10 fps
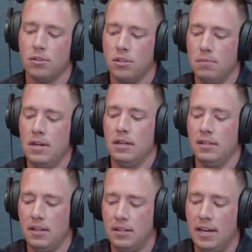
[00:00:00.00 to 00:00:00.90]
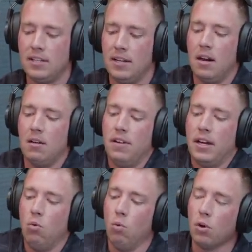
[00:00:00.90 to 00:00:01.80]
to me, it takes it out of like
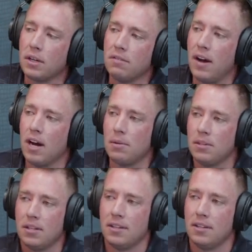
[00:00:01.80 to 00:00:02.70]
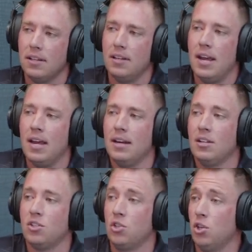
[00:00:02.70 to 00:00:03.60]
a work environment and
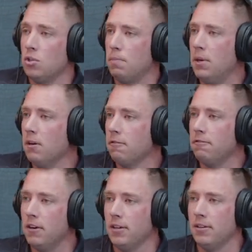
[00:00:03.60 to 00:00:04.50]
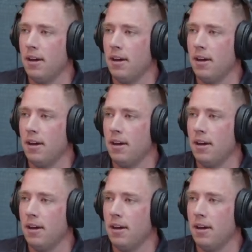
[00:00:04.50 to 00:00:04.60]
it's just pure fun.